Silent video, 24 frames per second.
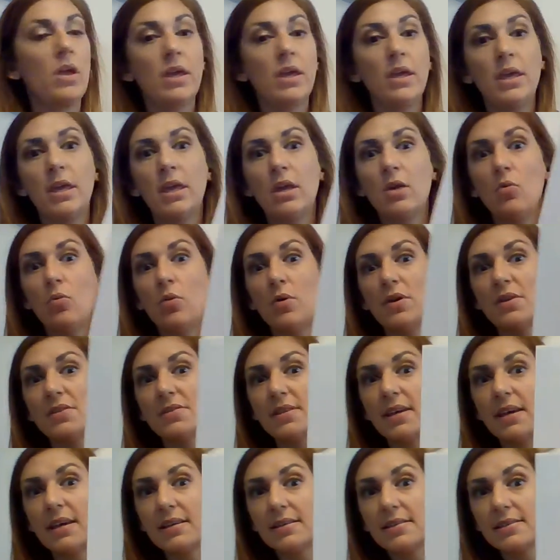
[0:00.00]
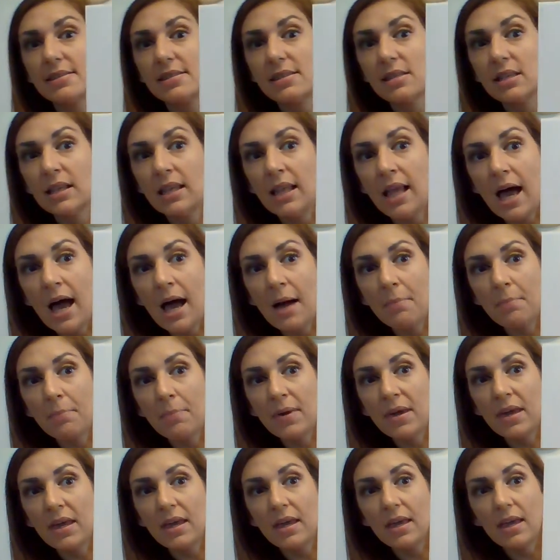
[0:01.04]
He was a
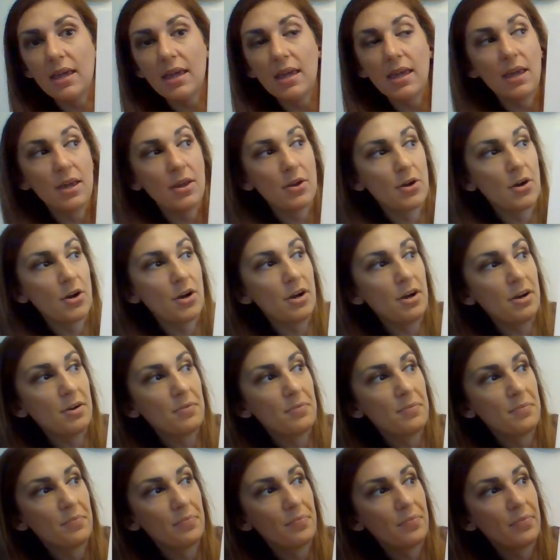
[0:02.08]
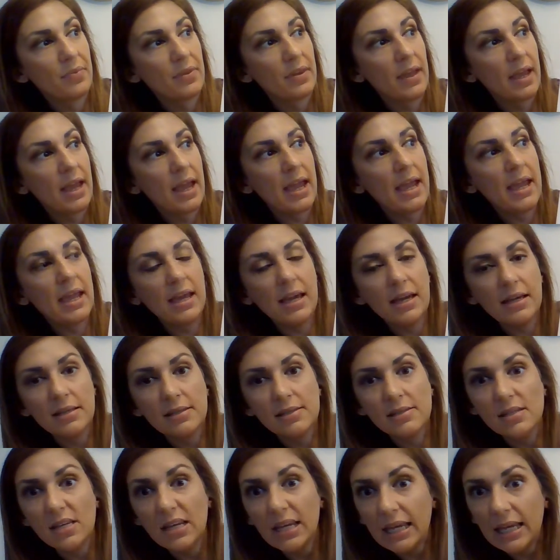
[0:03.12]
sloppy eater, and
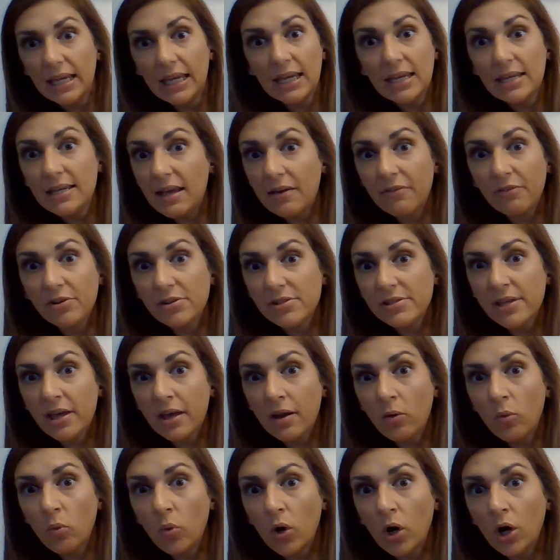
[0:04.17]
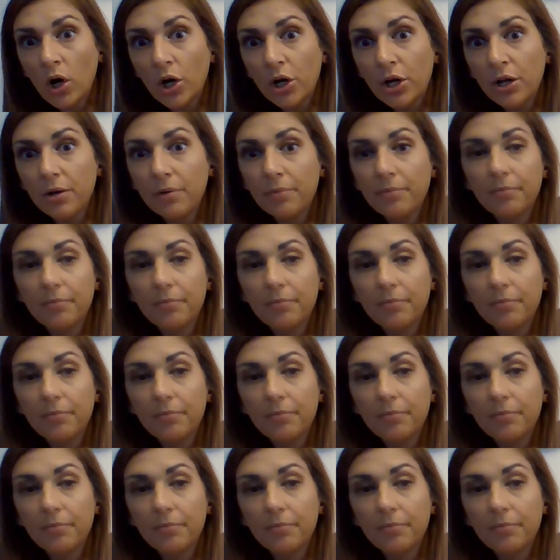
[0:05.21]
he never said a word.